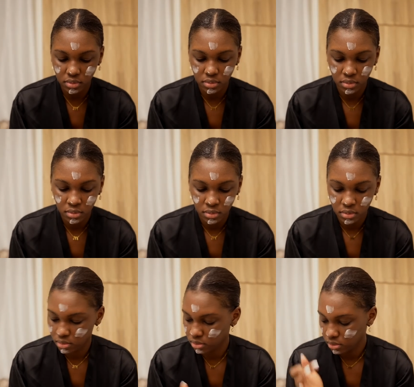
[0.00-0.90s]

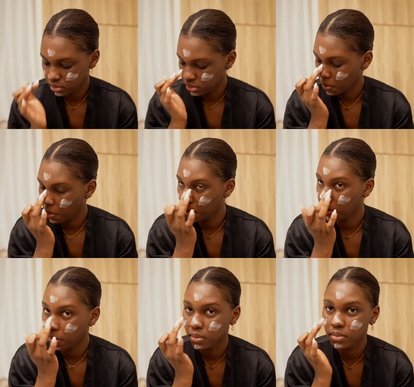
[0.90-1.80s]

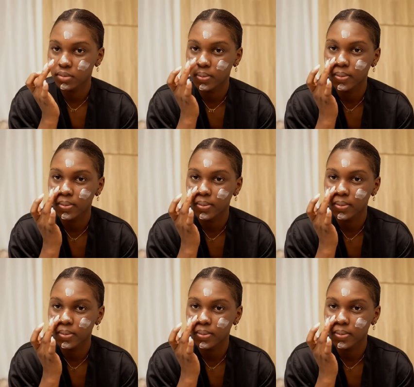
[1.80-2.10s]
Nothing is said.